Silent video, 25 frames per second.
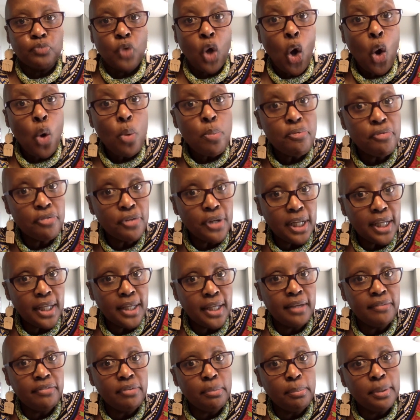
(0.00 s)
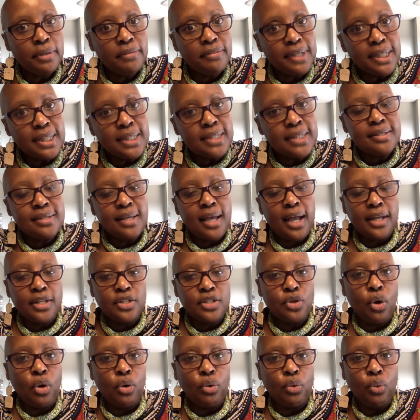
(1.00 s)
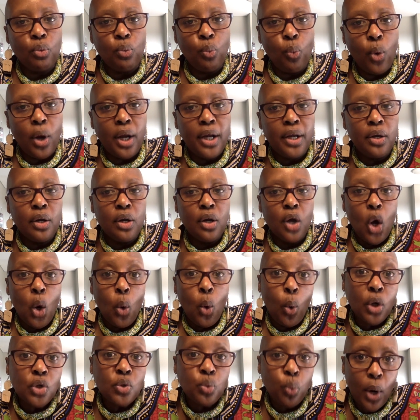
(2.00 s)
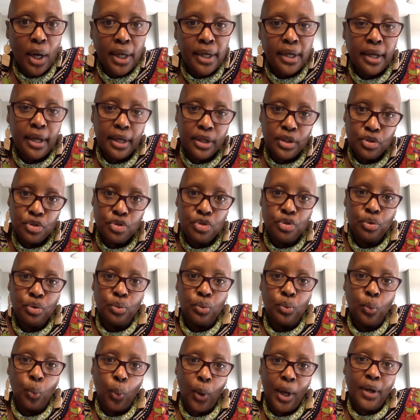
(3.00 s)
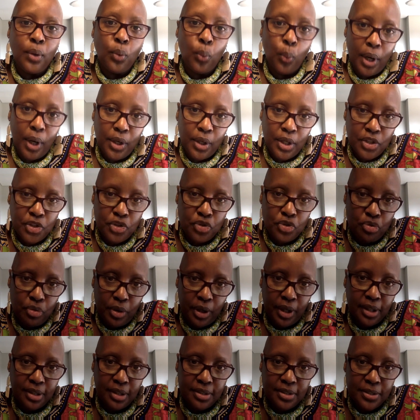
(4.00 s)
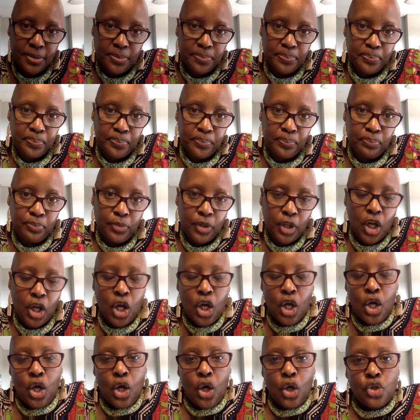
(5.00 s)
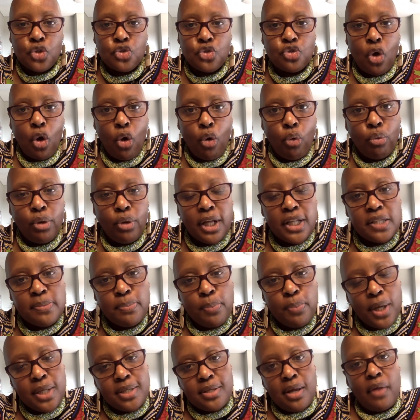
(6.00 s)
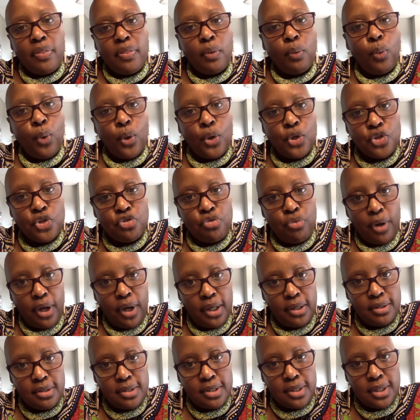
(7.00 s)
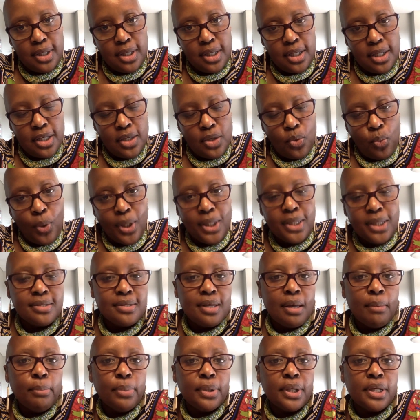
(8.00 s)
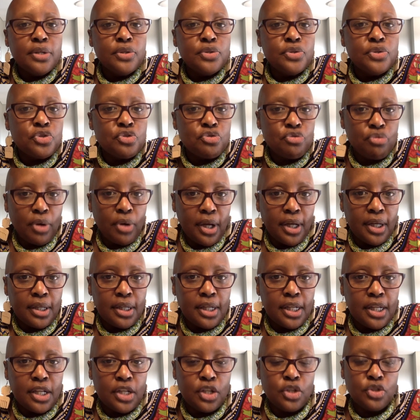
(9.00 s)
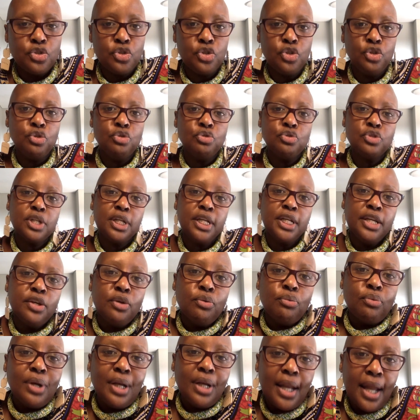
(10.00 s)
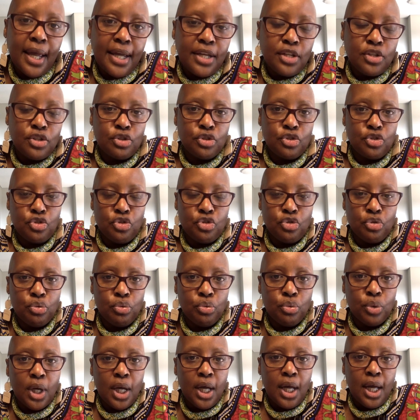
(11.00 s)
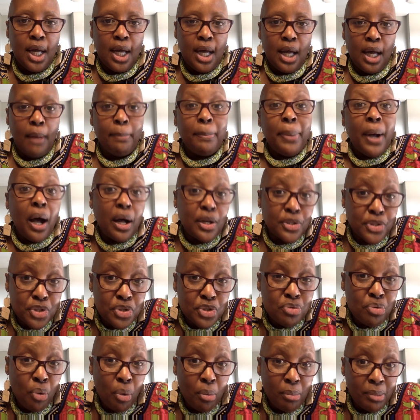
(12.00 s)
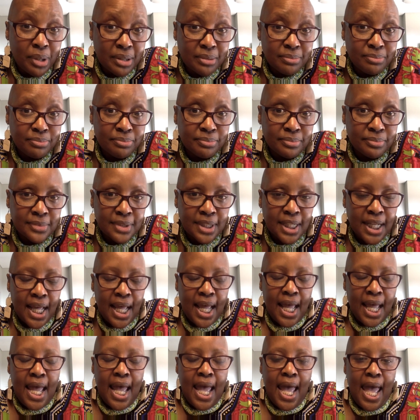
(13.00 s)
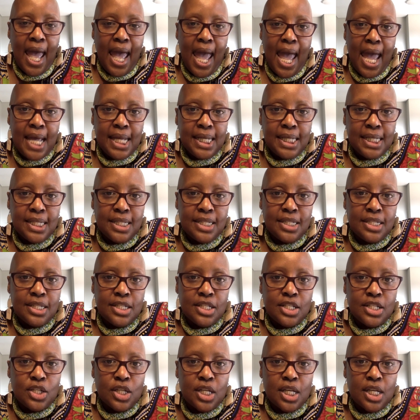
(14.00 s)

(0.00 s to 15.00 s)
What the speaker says: hopefully give a bit of insight on what one can do when one is triggered. So let's break down the word triggered. When somebody is triggered, it is usually related to a past trauma, and